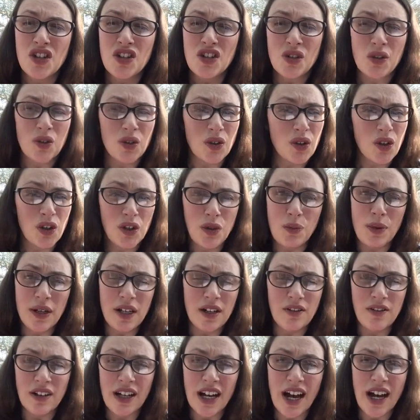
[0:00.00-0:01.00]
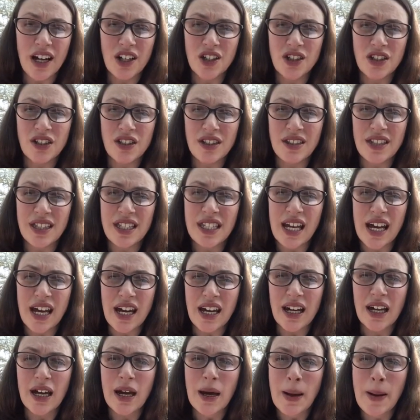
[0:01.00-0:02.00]
So it could have been a reaction to the
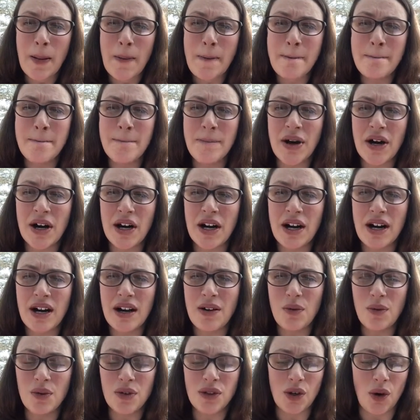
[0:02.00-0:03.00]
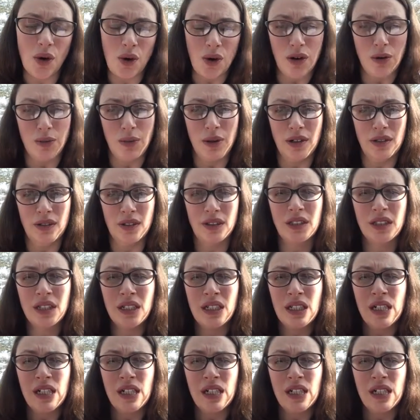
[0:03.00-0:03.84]
tick, but it was horrible.